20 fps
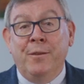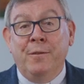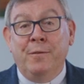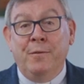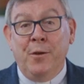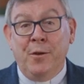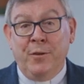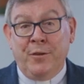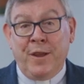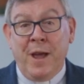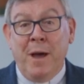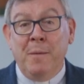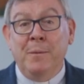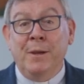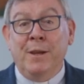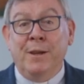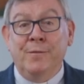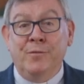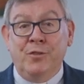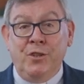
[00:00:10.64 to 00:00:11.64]
the first
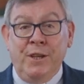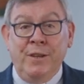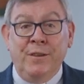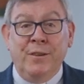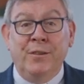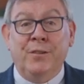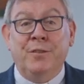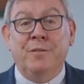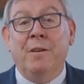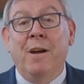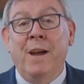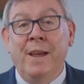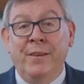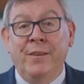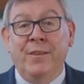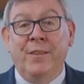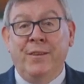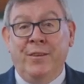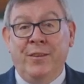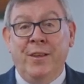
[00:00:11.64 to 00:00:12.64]
coming of Jesus
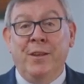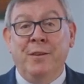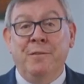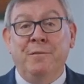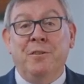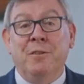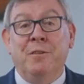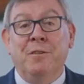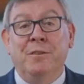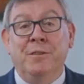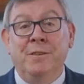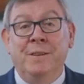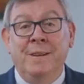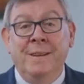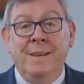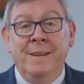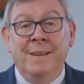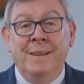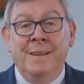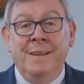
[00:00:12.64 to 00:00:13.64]
Christ, the Son of God,
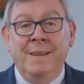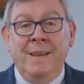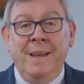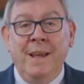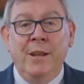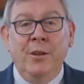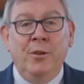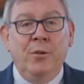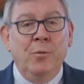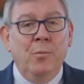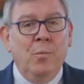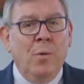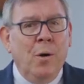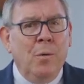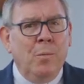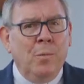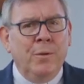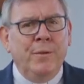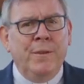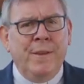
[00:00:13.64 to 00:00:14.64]
into
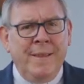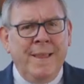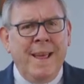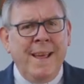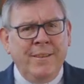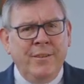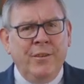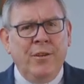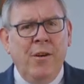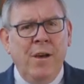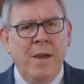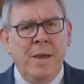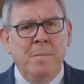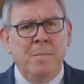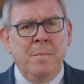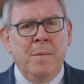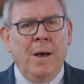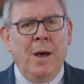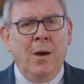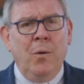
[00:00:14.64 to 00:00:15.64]
what was at that
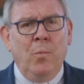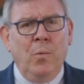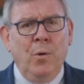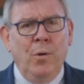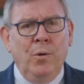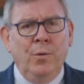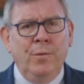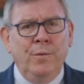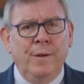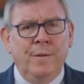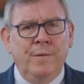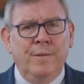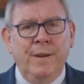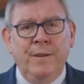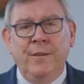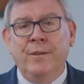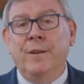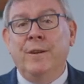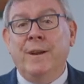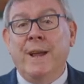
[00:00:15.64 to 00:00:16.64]
time a world of
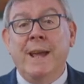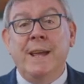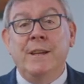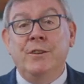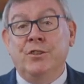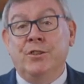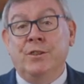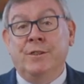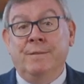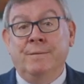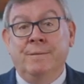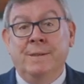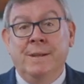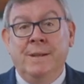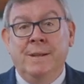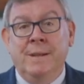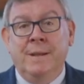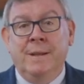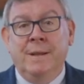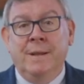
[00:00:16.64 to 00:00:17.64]
dislocation,
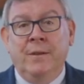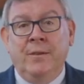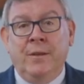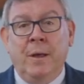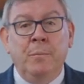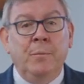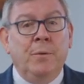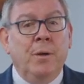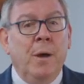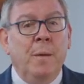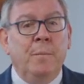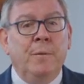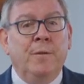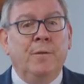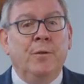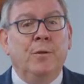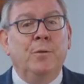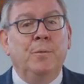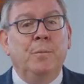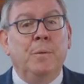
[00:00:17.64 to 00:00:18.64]
sometimes
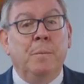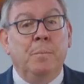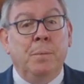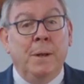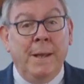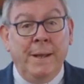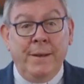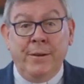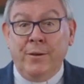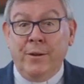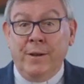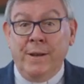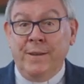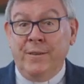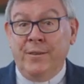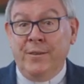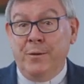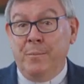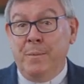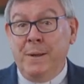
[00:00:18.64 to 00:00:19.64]
filled with political
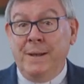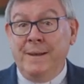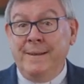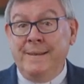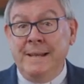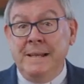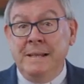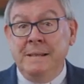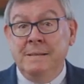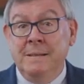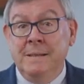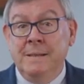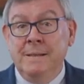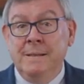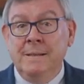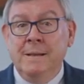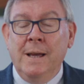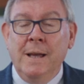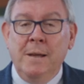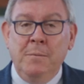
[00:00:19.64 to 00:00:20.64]
instability
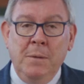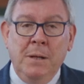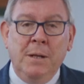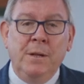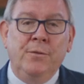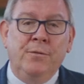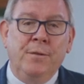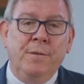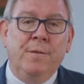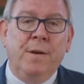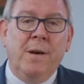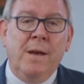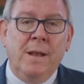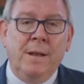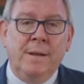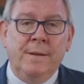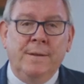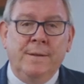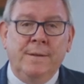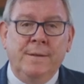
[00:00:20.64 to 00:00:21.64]
and military
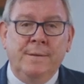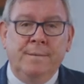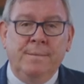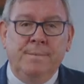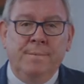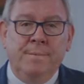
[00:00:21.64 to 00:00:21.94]
violence.